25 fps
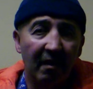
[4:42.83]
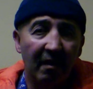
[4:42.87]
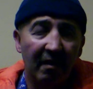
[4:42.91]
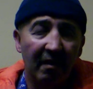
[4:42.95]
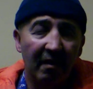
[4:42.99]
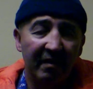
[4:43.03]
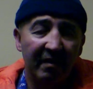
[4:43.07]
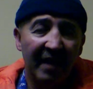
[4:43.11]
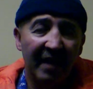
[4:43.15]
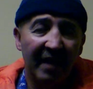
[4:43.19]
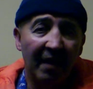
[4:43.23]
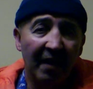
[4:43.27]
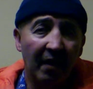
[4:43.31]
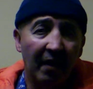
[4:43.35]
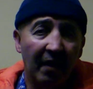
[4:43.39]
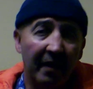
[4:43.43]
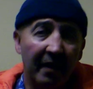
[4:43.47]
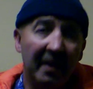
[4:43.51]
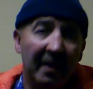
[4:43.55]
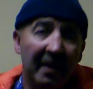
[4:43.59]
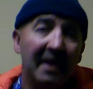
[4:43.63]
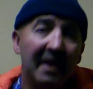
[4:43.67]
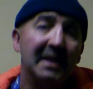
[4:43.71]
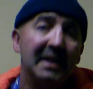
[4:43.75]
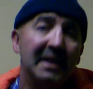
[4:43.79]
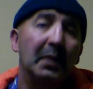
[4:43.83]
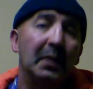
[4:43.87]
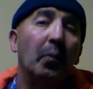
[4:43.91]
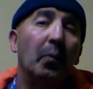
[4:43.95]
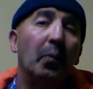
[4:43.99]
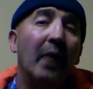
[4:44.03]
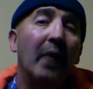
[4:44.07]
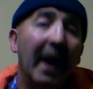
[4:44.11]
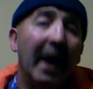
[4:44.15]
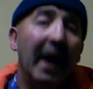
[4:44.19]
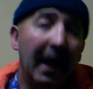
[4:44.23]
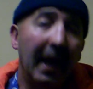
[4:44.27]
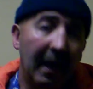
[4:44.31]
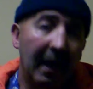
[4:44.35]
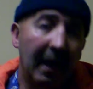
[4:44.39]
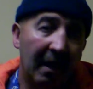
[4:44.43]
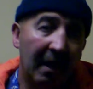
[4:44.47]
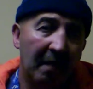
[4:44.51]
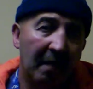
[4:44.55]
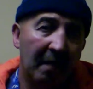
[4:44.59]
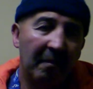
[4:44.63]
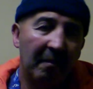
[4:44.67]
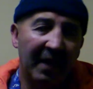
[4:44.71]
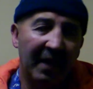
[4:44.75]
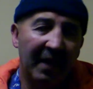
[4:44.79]
that are this way.
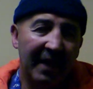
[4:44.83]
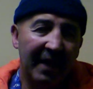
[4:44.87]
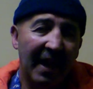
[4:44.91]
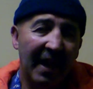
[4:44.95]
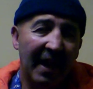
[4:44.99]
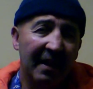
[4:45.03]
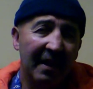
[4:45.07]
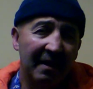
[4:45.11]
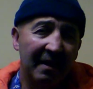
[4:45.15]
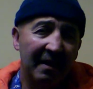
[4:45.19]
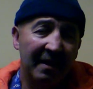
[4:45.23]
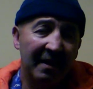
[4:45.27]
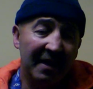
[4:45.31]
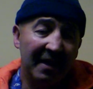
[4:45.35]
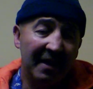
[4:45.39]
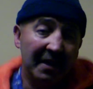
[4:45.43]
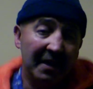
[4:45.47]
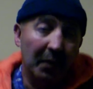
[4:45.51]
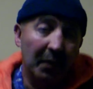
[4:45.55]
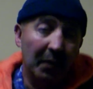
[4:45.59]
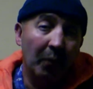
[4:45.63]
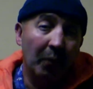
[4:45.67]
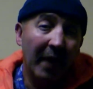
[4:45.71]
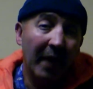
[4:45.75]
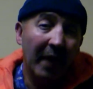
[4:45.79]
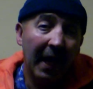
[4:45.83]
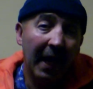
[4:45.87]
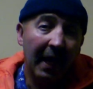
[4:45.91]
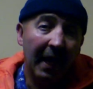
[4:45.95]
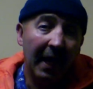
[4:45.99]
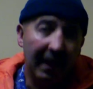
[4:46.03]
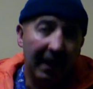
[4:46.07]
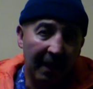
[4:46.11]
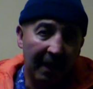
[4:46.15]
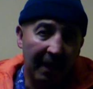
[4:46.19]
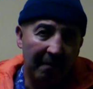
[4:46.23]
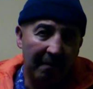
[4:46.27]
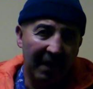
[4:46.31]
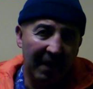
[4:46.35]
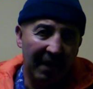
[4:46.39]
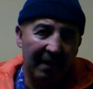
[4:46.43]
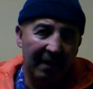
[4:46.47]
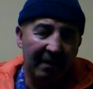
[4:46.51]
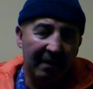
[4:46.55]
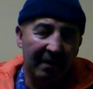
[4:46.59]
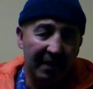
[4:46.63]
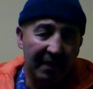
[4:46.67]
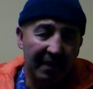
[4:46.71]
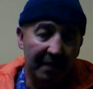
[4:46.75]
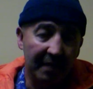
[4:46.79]
By that, this way, they meant the
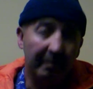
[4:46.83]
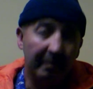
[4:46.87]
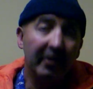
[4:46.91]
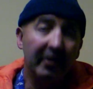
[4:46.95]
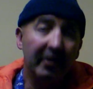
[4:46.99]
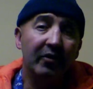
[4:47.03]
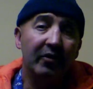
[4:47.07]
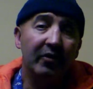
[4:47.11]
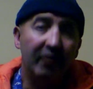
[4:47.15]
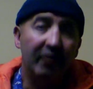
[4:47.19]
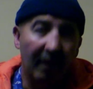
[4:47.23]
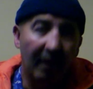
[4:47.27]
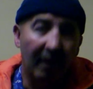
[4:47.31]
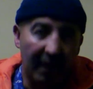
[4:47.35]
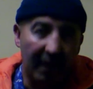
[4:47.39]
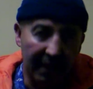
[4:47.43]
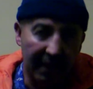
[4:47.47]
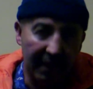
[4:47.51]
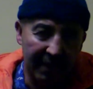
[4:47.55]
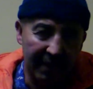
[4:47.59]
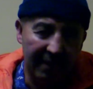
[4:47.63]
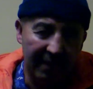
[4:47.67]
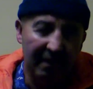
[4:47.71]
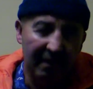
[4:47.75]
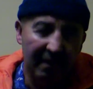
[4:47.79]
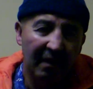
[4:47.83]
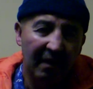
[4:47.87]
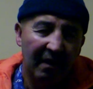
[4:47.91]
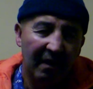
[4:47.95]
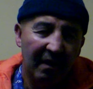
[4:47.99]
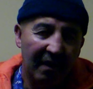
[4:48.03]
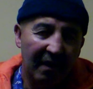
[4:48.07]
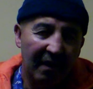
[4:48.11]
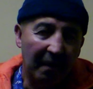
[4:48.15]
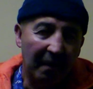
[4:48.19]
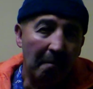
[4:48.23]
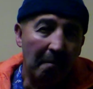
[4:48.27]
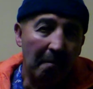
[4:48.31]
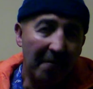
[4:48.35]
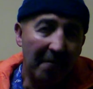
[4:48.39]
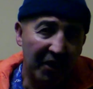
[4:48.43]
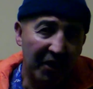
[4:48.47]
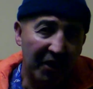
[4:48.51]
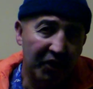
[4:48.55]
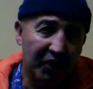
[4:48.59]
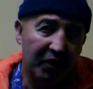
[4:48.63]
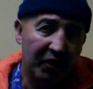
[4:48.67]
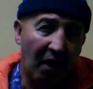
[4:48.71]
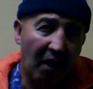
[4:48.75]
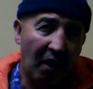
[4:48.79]
spiritualists. Like
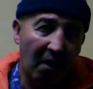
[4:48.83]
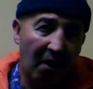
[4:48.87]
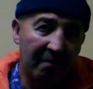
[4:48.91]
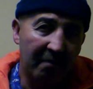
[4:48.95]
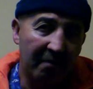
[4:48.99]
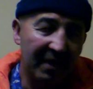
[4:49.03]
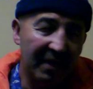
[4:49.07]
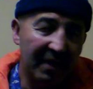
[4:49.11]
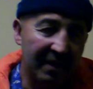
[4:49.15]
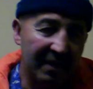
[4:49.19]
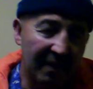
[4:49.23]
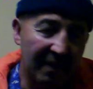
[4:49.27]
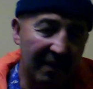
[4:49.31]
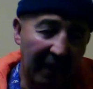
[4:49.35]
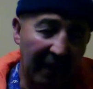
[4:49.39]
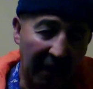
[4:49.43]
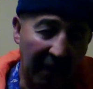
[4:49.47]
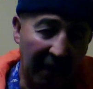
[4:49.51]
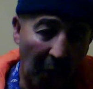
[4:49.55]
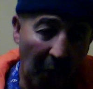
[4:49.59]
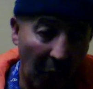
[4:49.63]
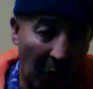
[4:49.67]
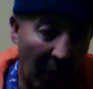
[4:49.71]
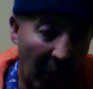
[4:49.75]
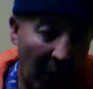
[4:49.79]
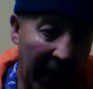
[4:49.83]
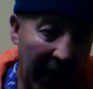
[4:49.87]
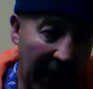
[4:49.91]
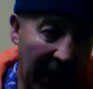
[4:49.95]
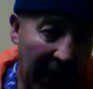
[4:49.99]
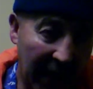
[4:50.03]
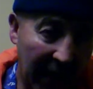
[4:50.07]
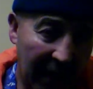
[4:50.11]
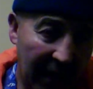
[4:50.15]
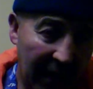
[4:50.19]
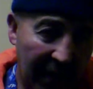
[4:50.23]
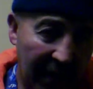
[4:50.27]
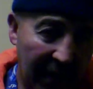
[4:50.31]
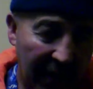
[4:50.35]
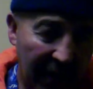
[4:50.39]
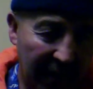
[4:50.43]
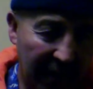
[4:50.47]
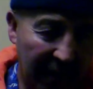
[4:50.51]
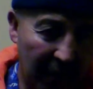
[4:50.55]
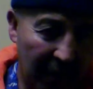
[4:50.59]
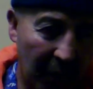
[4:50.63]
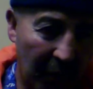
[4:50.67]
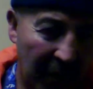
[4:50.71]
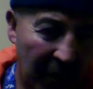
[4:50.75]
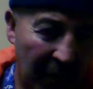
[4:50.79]
Masha means like a way, like
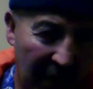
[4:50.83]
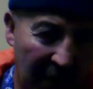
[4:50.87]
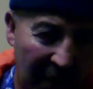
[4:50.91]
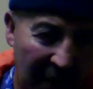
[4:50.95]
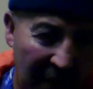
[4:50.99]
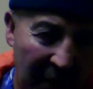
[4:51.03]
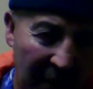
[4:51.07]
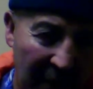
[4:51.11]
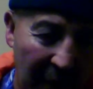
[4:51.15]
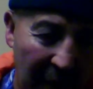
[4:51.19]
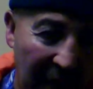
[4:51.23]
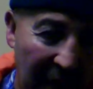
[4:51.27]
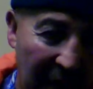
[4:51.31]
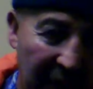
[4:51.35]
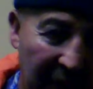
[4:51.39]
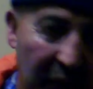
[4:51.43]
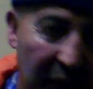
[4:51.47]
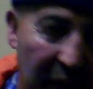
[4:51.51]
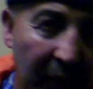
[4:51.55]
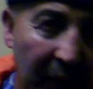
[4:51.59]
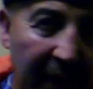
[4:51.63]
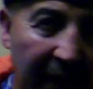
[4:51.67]
a way of doing